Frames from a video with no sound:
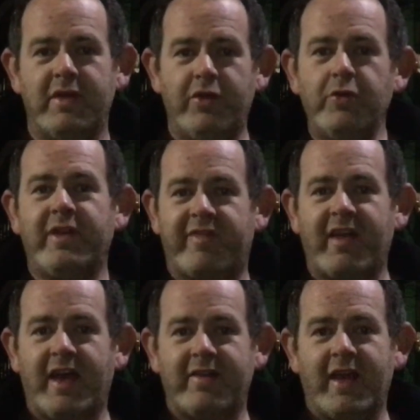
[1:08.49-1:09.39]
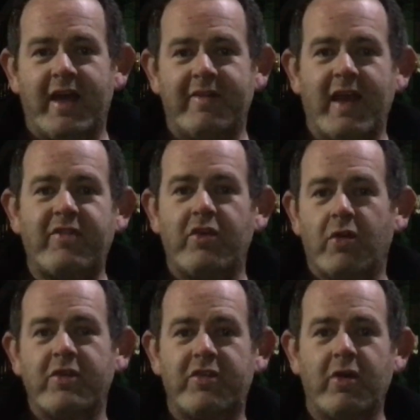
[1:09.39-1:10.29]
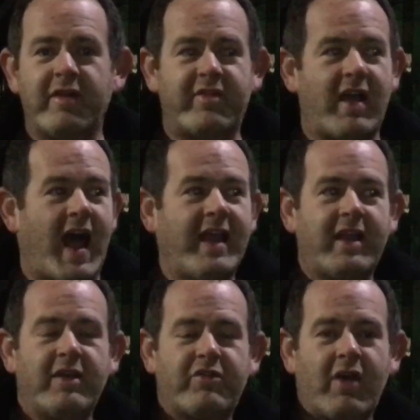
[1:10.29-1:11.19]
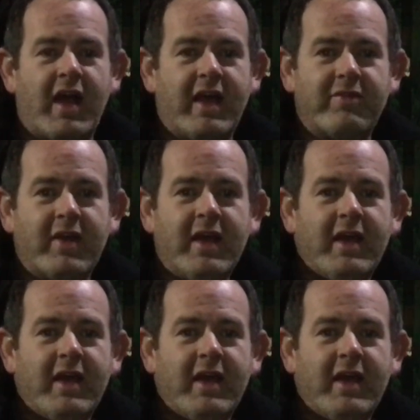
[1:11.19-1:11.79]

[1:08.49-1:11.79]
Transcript: You decide that. That's your choice. I can drive,